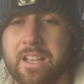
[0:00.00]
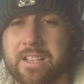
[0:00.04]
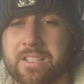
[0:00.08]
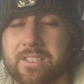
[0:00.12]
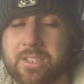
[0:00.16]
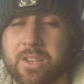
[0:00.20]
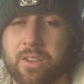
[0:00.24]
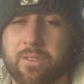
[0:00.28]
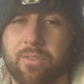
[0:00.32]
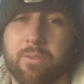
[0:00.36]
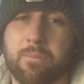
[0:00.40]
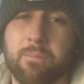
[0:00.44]

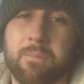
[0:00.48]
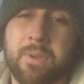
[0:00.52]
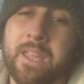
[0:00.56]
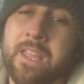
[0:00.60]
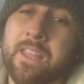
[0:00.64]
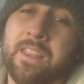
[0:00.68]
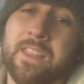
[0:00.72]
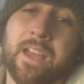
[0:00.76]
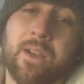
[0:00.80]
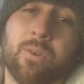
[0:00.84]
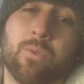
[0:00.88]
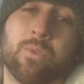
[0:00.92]
So for
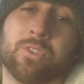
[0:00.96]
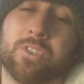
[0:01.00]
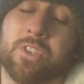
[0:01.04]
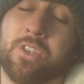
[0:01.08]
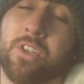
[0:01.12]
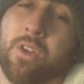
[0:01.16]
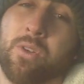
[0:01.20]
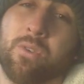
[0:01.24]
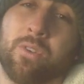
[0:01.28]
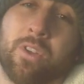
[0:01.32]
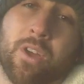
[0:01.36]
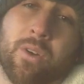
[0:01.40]
me, that was a
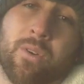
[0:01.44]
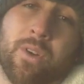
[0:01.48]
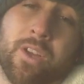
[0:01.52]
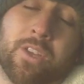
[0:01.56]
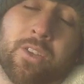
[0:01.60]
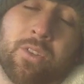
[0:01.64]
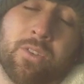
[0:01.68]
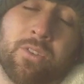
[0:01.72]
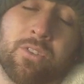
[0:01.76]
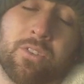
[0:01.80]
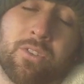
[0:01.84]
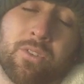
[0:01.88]
no-go. I
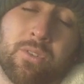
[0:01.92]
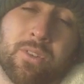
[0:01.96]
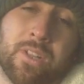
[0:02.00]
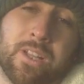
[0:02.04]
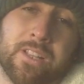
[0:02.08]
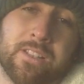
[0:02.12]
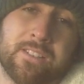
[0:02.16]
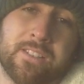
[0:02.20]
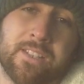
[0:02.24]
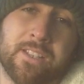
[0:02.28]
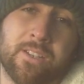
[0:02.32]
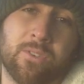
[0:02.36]
couldn't do
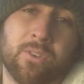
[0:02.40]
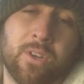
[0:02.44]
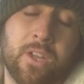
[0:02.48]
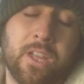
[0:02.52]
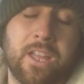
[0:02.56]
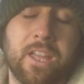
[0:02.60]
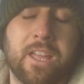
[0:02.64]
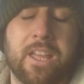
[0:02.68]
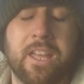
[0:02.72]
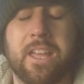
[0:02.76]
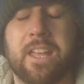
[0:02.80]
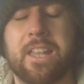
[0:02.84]
that deal.
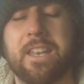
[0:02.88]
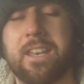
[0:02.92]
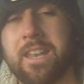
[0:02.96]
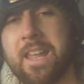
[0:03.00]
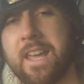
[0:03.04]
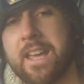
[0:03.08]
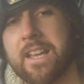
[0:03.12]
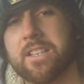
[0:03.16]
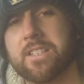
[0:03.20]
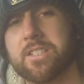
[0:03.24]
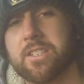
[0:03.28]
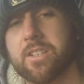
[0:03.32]

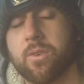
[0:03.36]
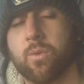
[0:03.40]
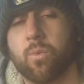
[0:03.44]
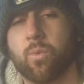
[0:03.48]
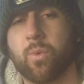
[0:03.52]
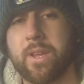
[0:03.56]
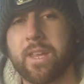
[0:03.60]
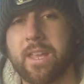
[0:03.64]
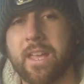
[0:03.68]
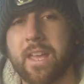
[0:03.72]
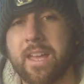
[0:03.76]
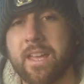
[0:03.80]
Next,
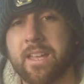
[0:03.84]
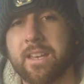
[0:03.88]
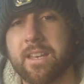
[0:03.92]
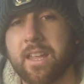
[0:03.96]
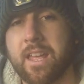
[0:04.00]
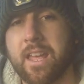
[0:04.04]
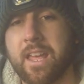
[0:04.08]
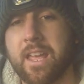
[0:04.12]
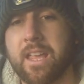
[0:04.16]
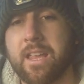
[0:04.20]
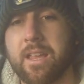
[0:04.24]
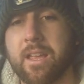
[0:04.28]
we had
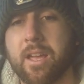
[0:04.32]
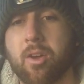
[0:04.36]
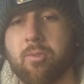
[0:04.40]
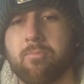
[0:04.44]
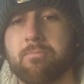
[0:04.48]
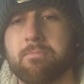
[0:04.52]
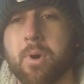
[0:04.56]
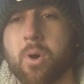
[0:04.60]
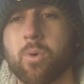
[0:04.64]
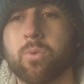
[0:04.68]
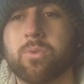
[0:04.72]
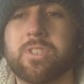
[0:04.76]
a
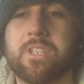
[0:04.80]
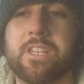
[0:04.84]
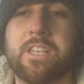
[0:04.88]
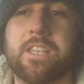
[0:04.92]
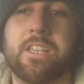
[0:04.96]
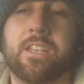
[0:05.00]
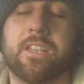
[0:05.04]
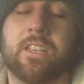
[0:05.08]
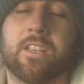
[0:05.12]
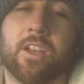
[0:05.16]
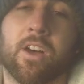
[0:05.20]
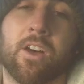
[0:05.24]

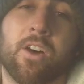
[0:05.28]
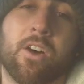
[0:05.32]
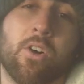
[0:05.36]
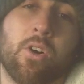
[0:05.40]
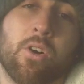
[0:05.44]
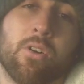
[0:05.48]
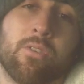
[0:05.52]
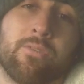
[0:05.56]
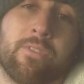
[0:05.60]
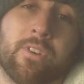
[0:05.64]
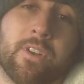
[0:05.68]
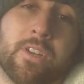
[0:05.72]
multi-car
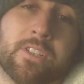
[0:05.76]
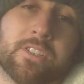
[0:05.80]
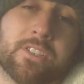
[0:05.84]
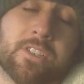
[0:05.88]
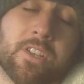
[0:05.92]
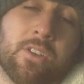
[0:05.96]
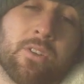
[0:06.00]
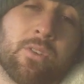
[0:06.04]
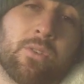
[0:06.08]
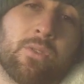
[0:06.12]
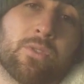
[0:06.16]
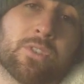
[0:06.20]
offer.
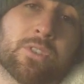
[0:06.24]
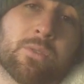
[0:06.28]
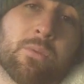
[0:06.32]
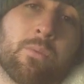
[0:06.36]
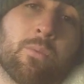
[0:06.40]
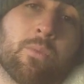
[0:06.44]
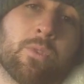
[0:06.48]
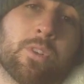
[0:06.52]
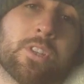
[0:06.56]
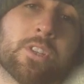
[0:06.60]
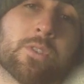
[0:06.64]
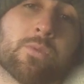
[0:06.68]
So
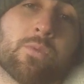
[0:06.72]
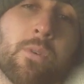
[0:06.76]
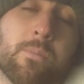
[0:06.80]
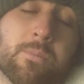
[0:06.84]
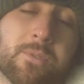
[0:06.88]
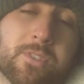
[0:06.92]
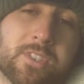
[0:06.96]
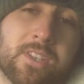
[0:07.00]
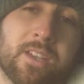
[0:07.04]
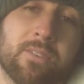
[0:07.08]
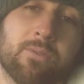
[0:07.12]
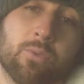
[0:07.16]
someone wanted to
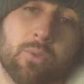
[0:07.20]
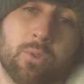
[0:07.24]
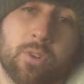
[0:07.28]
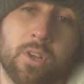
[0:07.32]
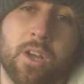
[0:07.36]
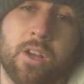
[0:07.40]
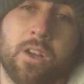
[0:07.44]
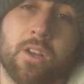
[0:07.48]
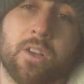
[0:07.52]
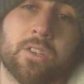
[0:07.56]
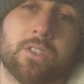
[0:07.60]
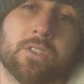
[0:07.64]
swap several
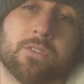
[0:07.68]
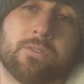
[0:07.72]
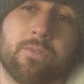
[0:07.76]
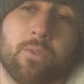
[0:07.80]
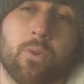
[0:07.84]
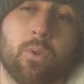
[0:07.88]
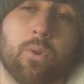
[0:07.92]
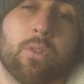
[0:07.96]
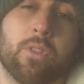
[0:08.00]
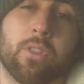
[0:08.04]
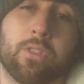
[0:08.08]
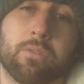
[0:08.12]
cars
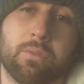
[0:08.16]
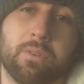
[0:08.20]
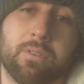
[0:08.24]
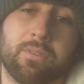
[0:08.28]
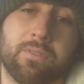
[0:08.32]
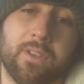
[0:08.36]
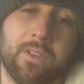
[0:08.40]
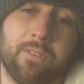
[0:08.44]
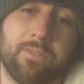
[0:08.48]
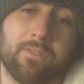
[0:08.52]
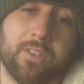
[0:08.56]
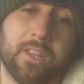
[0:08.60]
for the
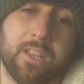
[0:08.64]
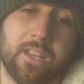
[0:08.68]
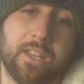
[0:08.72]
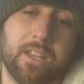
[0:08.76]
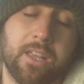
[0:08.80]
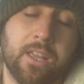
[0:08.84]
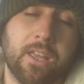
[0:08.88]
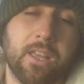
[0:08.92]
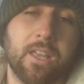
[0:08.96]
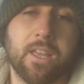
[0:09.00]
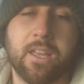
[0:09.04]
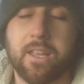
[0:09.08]
350.
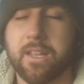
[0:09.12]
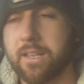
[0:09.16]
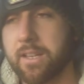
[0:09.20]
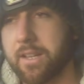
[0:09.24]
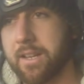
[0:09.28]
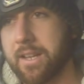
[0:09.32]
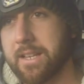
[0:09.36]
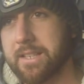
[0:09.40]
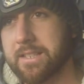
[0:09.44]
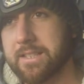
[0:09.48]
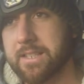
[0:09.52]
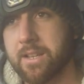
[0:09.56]
Now
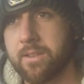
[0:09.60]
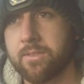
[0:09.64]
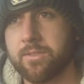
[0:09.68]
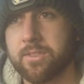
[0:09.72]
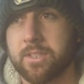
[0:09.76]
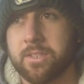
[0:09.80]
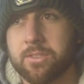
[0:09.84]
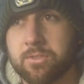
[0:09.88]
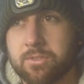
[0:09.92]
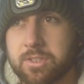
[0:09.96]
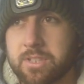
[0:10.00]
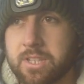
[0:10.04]
that sounds
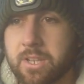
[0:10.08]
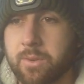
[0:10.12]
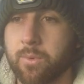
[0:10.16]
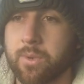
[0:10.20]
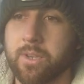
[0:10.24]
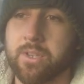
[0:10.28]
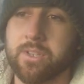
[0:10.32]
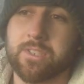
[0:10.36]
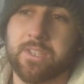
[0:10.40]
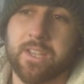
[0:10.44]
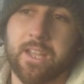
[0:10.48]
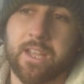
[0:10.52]
interesting
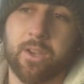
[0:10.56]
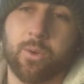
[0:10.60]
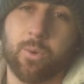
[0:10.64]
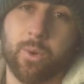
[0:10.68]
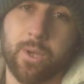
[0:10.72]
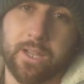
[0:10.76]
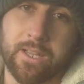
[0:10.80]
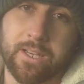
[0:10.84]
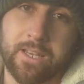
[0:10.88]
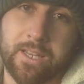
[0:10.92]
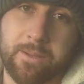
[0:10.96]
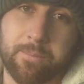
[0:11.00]
when you say it
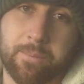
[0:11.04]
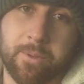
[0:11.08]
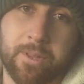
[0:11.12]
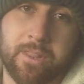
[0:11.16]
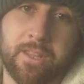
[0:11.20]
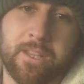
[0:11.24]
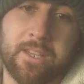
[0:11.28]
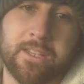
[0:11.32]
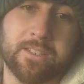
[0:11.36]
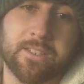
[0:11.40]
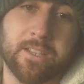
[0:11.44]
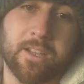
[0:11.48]
quickly, but
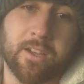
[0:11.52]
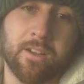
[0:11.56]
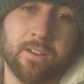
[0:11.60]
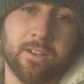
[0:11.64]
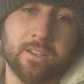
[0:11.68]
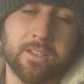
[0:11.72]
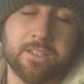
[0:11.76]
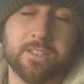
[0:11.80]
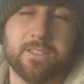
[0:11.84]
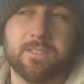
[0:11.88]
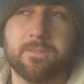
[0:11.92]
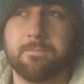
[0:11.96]
these
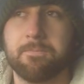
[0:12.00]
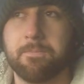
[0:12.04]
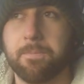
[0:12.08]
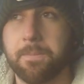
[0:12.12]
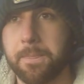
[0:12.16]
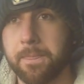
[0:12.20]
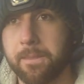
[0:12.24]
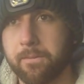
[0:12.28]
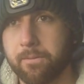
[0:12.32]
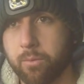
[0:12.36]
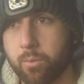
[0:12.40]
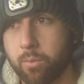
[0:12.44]
cars,
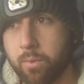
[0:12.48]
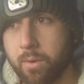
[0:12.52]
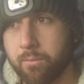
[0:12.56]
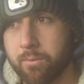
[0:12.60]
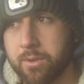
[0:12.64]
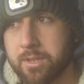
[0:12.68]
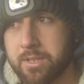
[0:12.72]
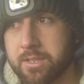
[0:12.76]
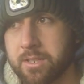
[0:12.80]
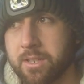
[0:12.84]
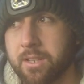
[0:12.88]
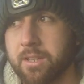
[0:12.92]
for one
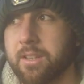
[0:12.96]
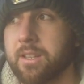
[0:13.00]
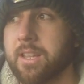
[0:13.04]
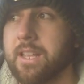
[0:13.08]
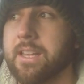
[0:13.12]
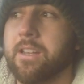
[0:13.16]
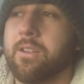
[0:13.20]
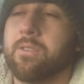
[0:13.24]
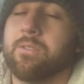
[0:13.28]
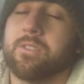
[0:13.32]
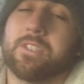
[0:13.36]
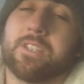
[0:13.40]
reason or another,
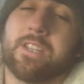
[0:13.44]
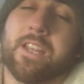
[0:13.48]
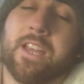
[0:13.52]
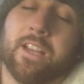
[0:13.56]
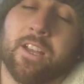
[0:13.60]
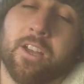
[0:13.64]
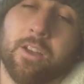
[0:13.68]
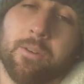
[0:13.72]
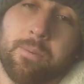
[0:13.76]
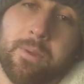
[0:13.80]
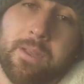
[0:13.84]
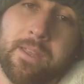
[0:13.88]
they don't
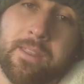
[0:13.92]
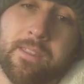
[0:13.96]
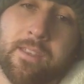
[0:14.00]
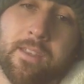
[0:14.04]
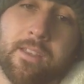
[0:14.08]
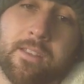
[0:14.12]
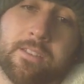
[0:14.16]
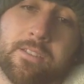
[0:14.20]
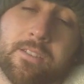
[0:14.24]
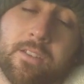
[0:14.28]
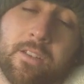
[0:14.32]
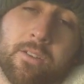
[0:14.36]
stack up
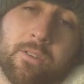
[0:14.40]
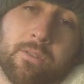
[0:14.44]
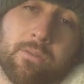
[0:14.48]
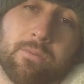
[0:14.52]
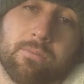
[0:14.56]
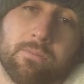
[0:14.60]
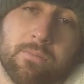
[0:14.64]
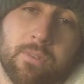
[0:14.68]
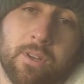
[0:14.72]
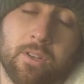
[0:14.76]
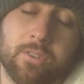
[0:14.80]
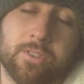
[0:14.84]
either. So
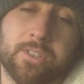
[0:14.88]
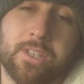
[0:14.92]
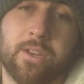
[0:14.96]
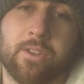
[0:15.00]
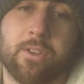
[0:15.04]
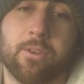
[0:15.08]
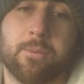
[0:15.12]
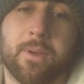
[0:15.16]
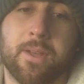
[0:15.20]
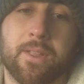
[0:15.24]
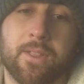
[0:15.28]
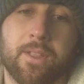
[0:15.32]
I'll tell
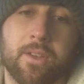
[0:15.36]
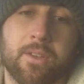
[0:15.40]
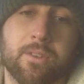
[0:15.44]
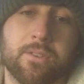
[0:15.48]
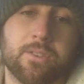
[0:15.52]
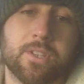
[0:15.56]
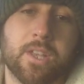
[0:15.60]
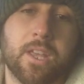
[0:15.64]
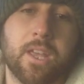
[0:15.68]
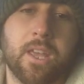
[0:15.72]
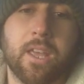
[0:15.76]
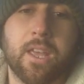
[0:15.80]
you about
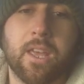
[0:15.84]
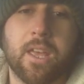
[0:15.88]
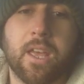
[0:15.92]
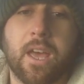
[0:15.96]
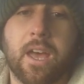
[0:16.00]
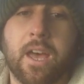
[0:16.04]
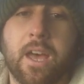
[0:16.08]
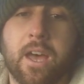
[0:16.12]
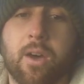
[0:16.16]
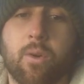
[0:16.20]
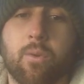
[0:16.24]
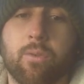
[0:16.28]
those.
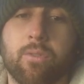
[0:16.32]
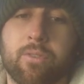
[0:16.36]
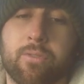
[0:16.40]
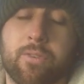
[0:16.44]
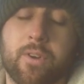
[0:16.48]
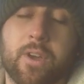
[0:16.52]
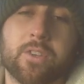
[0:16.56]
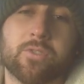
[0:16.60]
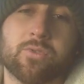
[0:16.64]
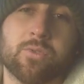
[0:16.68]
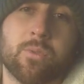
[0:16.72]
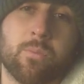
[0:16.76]
The
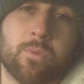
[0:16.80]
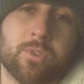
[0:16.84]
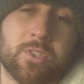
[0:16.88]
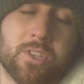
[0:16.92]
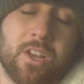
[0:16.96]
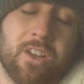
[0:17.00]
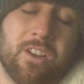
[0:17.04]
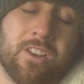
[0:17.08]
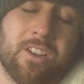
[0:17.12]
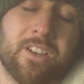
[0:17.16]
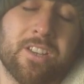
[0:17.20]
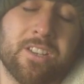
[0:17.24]
first one was a
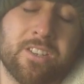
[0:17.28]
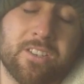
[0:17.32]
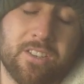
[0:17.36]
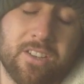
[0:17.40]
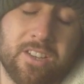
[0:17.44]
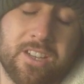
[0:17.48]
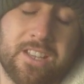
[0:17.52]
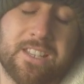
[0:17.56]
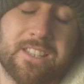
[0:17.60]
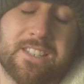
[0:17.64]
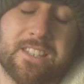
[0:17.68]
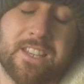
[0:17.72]

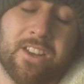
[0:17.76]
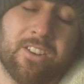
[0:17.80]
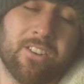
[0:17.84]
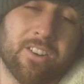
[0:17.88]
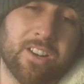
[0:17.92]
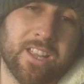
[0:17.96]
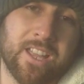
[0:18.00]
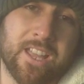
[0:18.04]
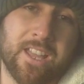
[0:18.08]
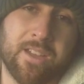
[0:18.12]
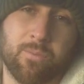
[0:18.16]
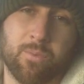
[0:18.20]
Hyundai
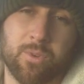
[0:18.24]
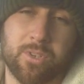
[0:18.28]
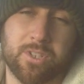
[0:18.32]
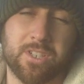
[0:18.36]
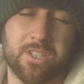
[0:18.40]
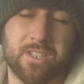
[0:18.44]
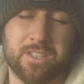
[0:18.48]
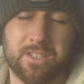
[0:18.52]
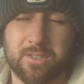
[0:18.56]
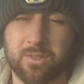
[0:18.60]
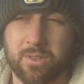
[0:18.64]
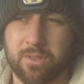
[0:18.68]
Terracan, which
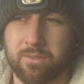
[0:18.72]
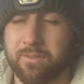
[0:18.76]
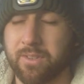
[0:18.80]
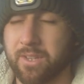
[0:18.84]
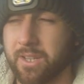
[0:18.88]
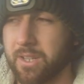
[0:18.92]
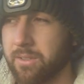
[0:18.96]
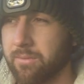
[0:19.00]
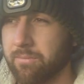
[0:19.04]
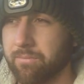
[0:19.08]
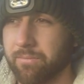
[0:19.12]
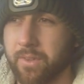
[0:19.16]
is sort of
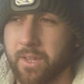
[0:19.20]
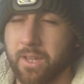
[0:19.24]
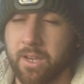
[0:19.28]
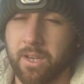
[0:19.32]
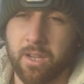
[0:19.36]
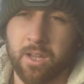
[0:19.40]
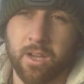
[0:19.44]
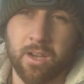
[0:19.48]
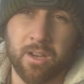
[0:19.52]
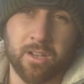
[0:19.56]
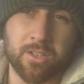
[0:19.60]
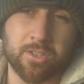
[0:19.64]
a
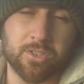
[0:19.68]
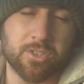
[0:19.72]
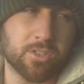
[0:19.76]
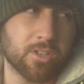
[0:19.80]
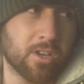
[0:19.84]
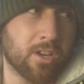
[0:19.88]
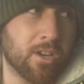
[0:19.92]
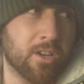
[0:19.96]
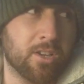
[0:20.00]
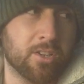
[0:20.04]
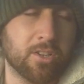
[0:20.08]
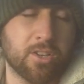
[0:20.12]
large
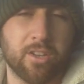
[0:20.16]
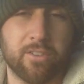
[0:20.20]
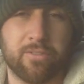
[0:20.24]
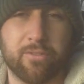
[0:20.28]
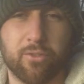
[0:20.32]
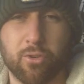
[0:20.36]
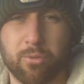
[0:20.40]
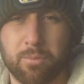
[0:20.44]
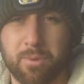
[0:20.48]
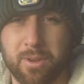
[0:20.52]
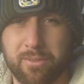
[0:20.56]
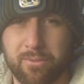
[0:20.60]
Hyundai
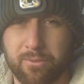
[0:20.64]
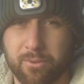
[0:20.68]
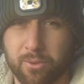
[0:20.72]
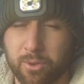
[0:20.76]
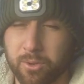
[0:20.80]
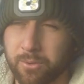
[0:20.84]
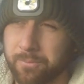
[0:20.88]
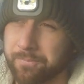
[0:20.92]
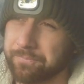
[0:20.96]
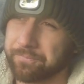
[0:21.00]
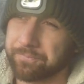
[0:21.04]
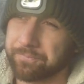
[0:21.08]
4x4.